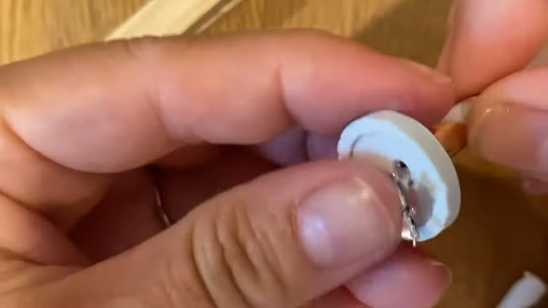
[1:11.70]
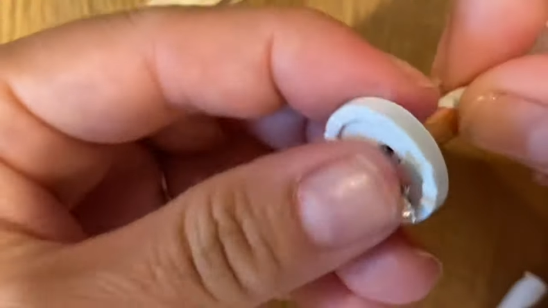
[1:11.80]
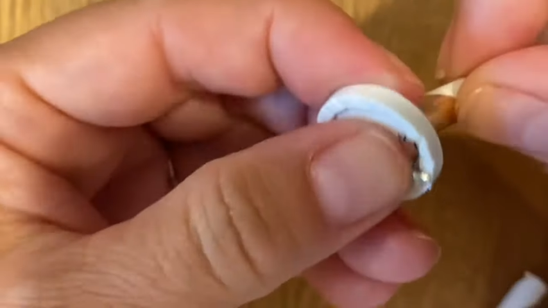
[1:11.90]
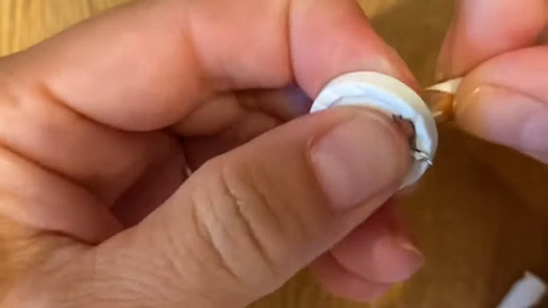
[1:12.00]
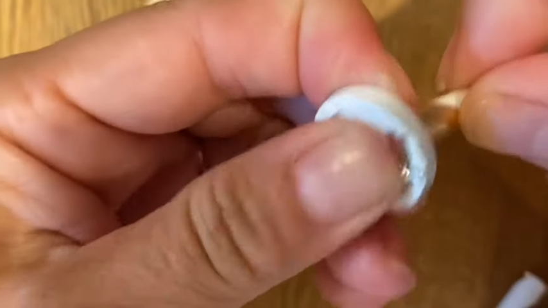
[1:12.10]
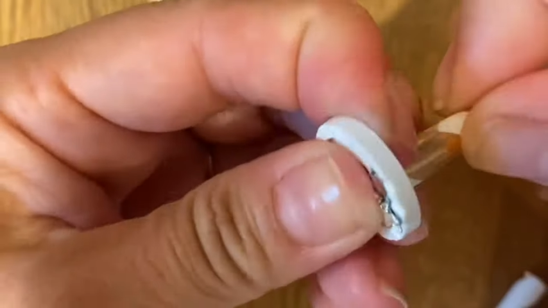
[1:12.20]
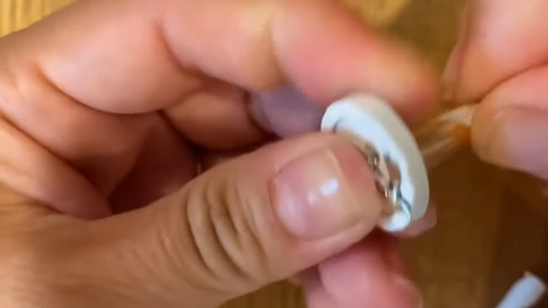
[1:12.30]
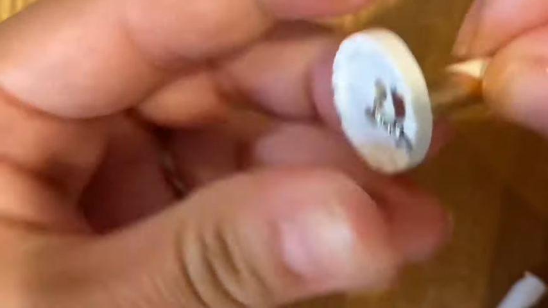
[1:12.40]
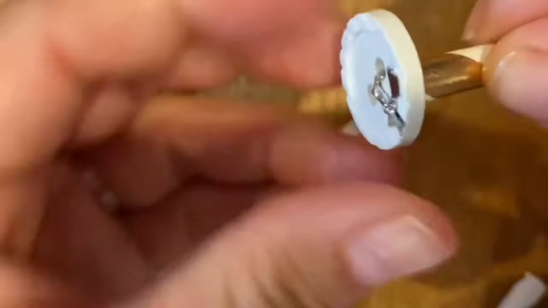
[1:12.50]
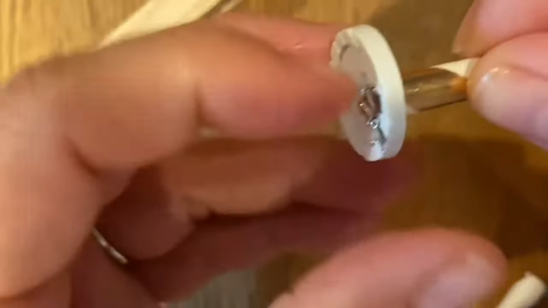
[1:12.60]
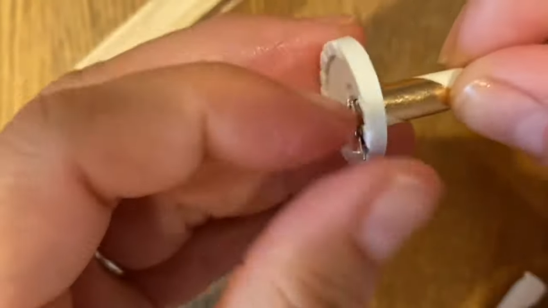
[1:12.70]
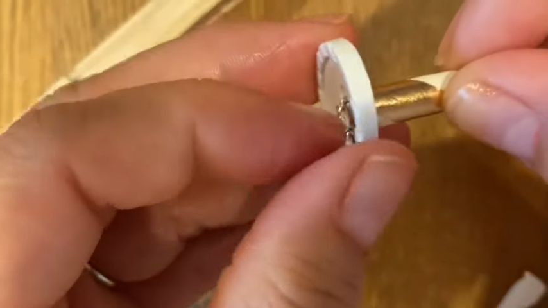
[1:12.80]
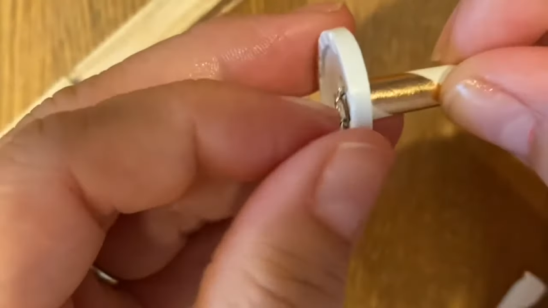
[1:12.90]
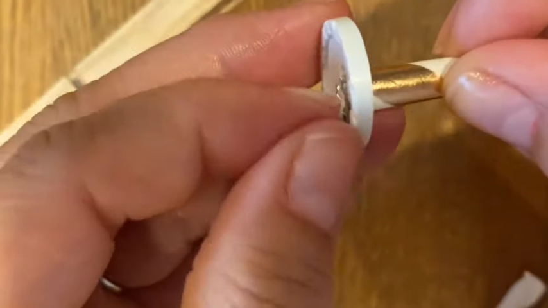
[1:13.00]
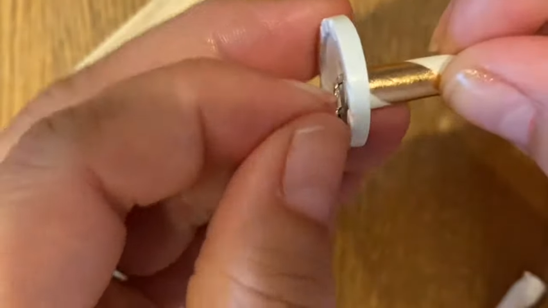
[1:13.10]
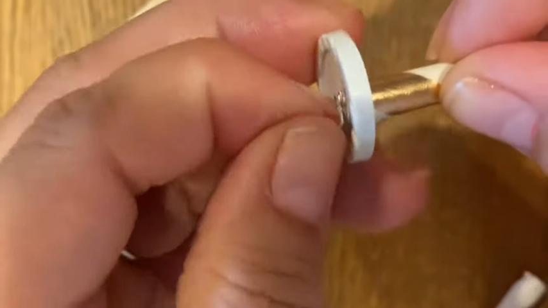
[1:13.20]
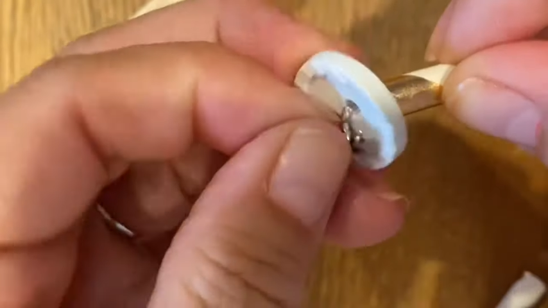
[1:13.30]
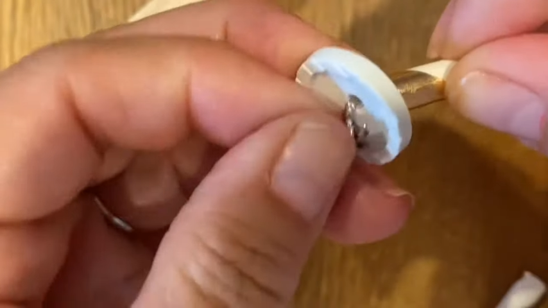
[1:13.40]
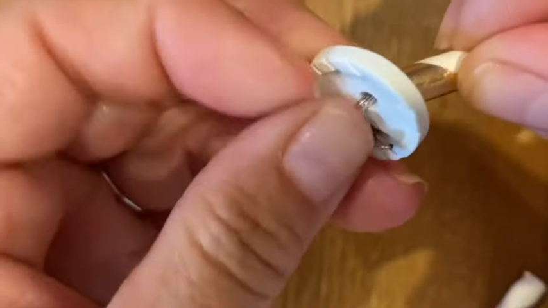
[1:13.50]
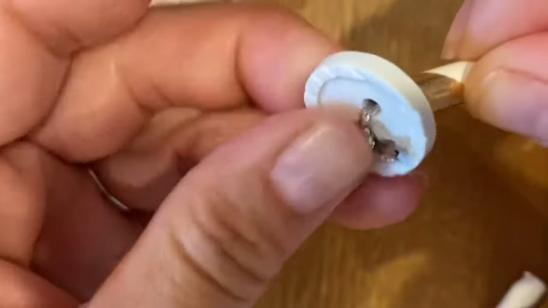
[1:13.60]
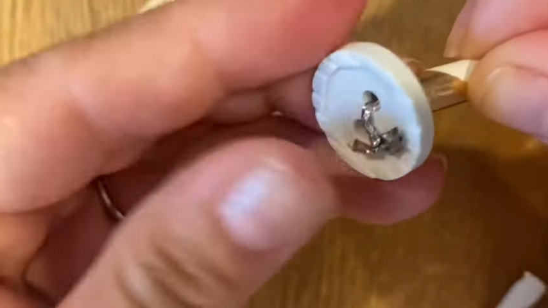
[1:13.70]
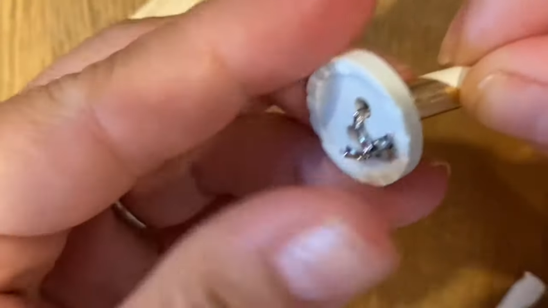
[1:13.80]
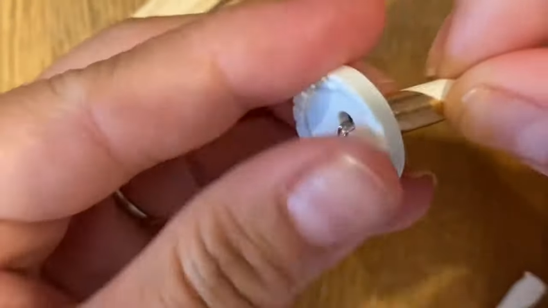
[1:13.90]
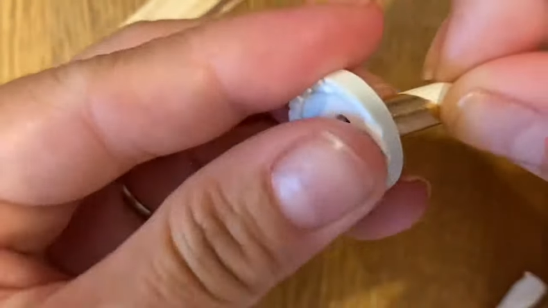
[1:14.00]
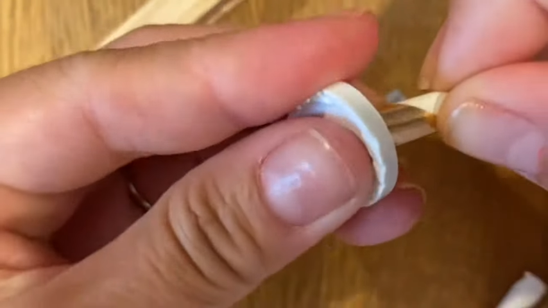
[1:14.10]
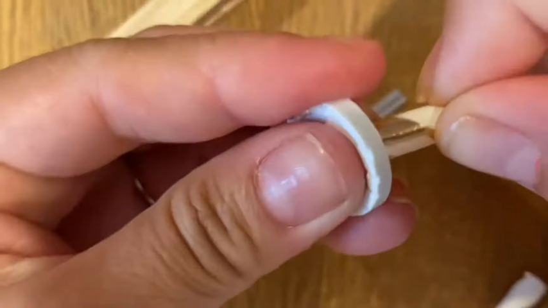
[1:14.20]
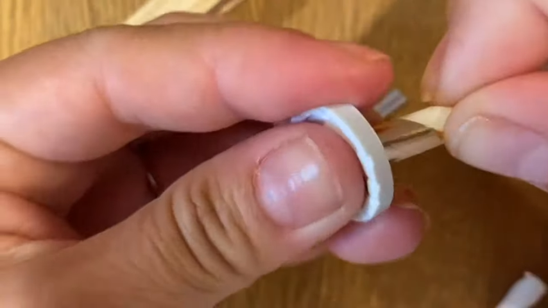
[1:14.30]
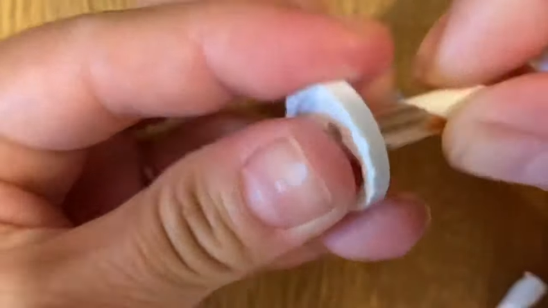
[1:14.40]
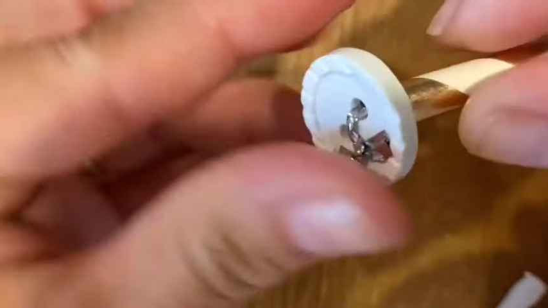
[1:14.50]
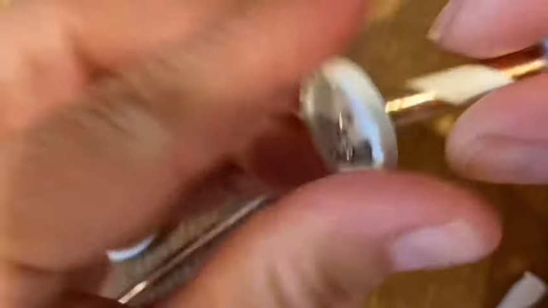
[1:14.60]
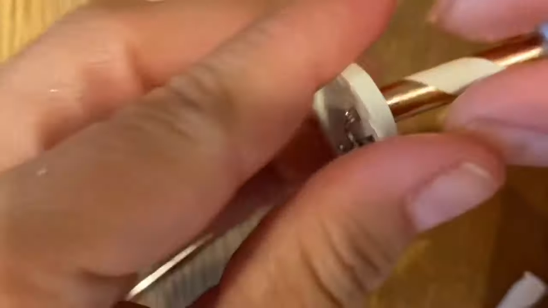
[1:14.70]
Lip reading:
Nobody's mouth can be seen.